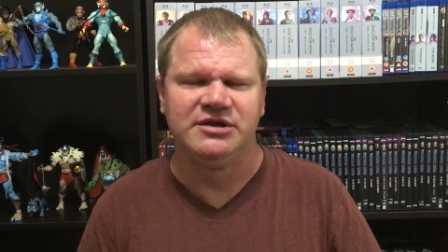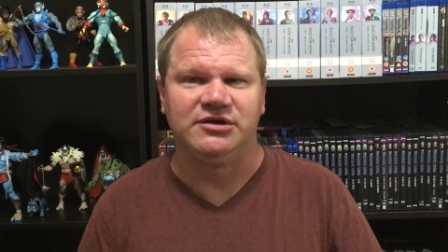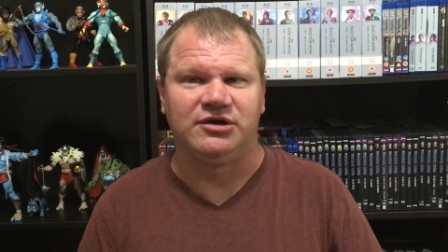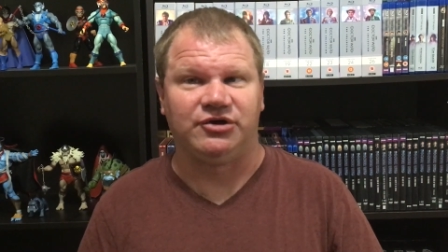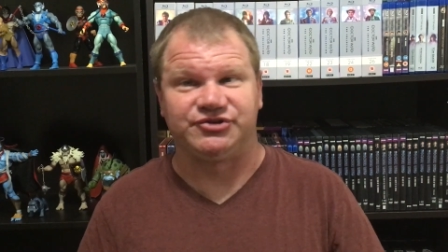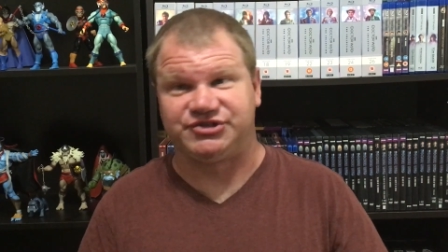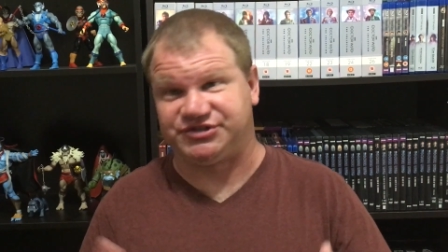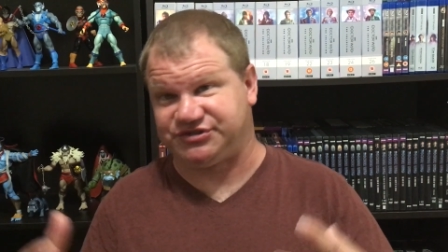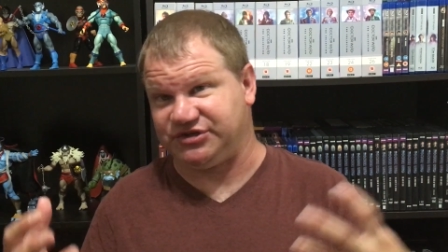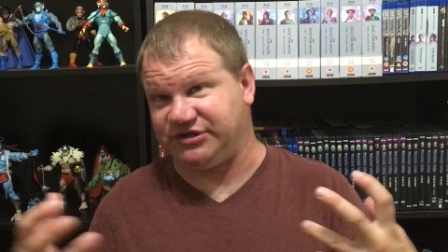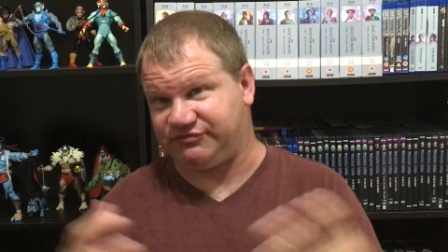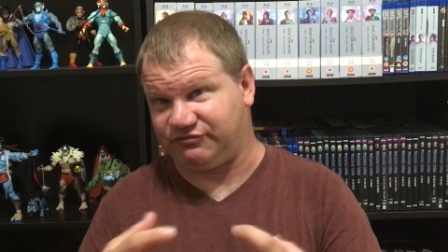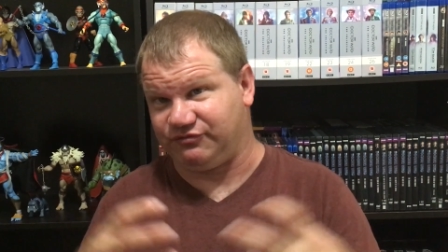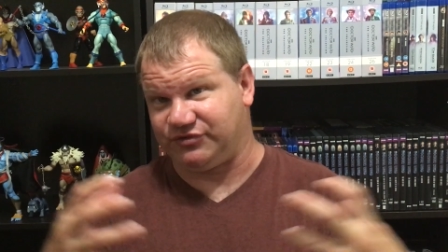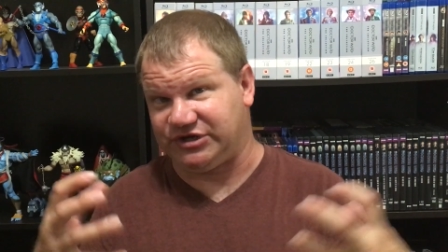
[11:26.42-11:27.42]
on just
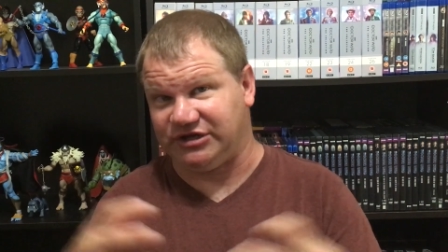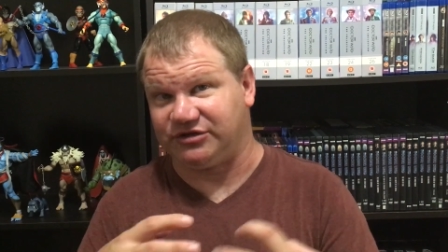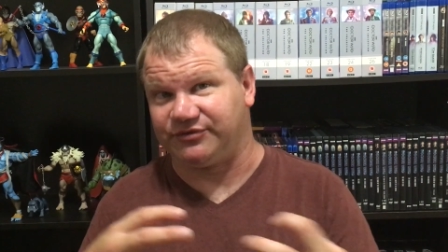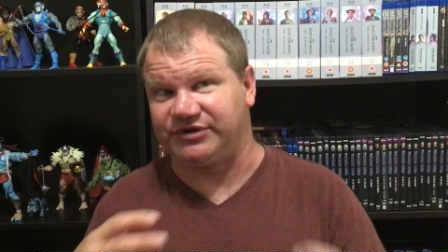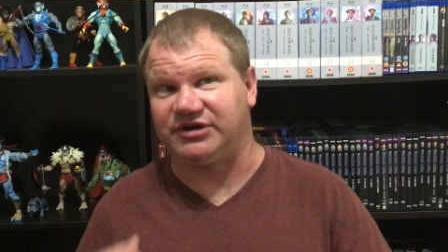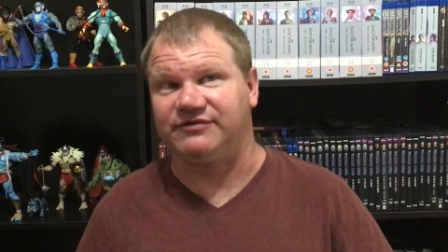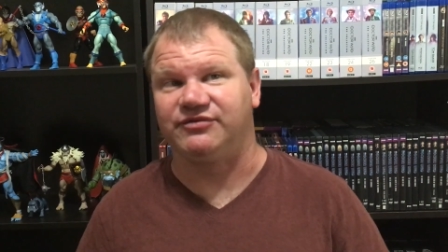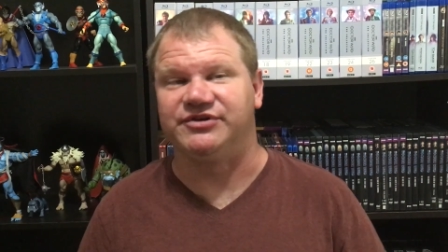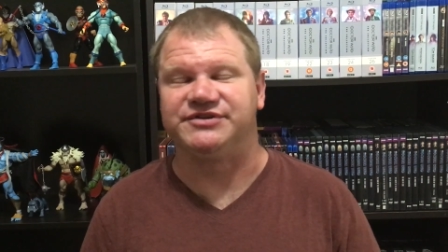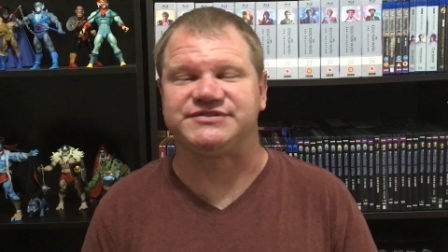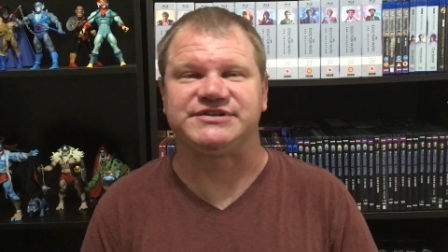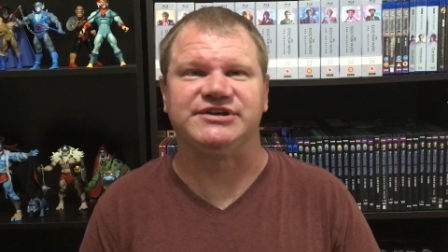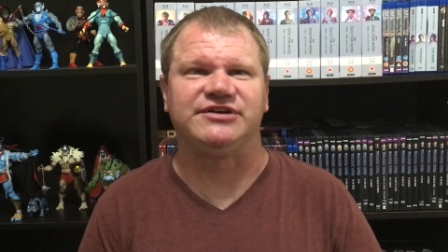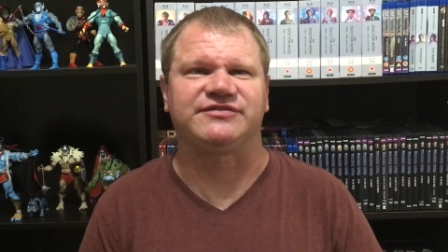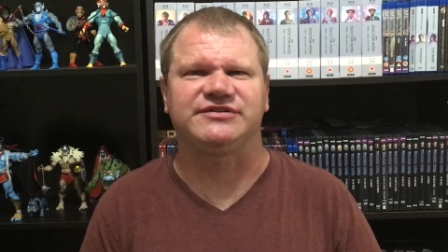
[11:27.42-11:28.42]
the color recovery
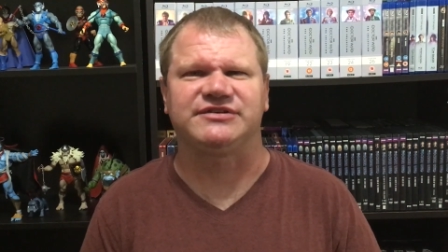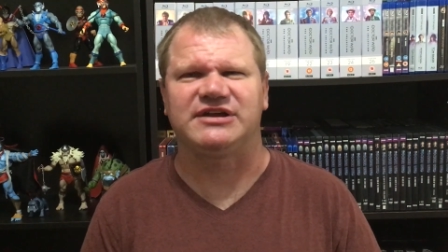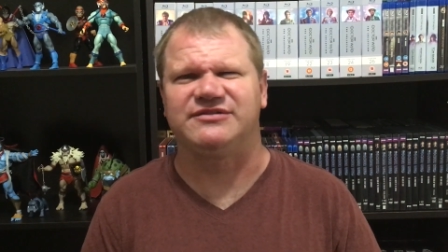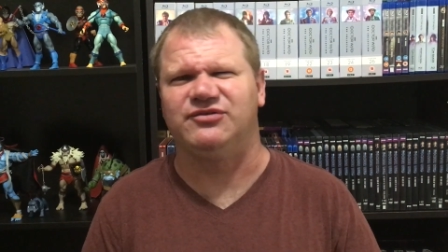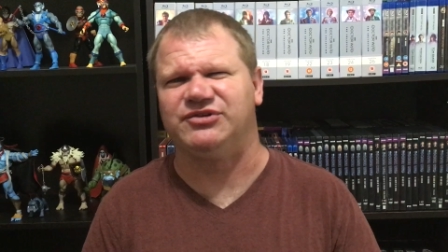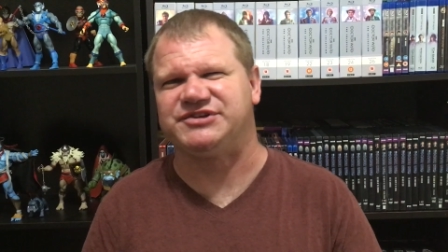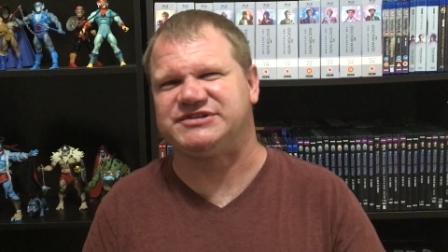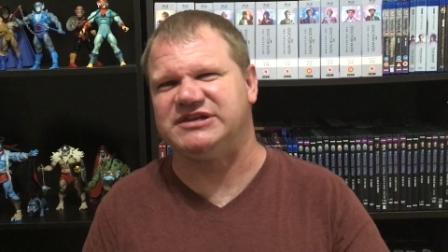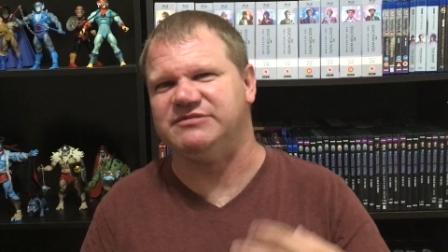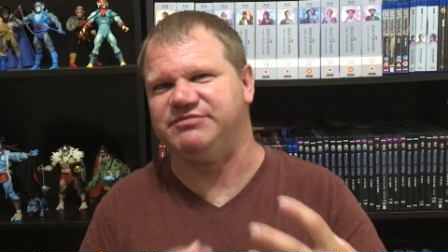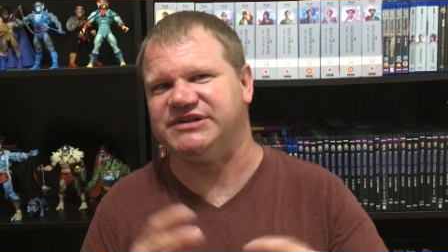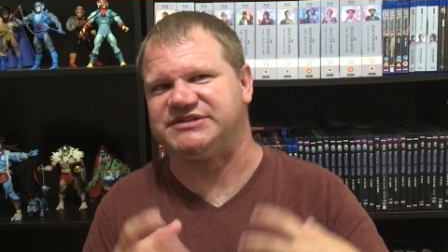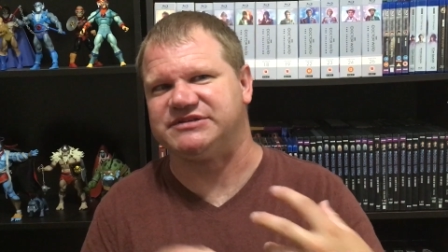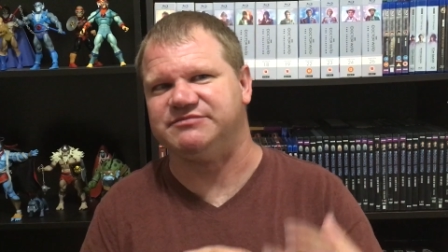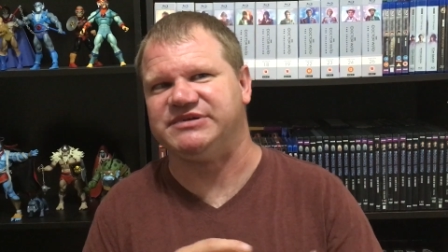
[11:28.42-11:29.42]
itself. I've only seen
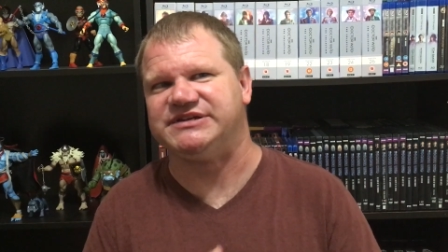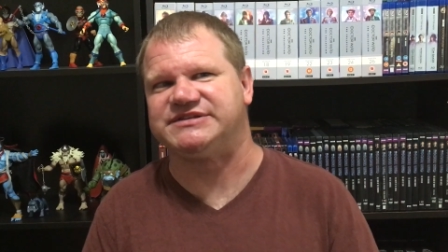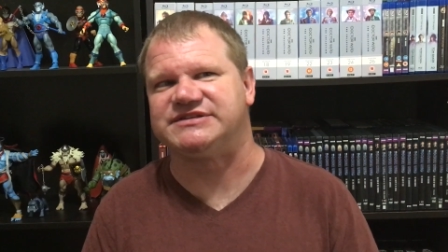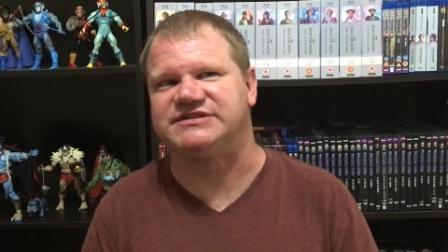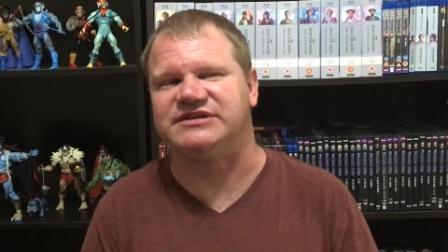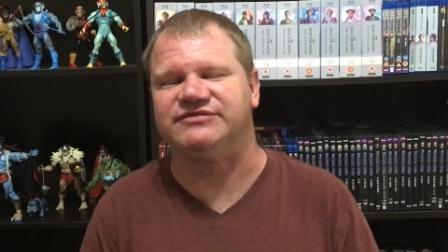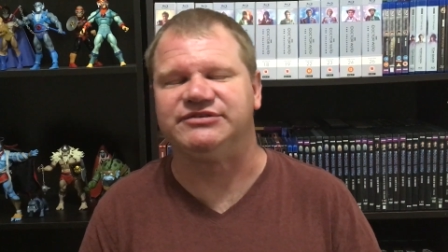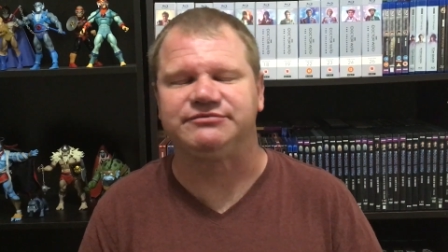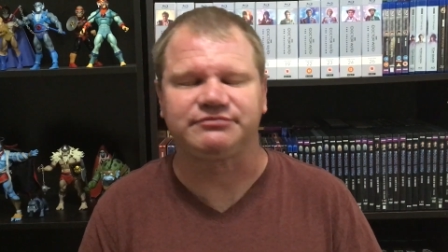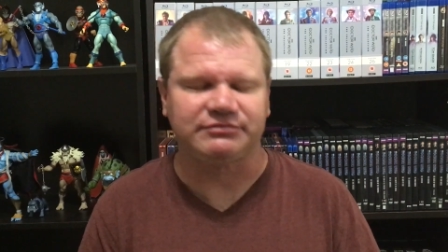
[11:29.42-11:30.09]
bits and pieces of it.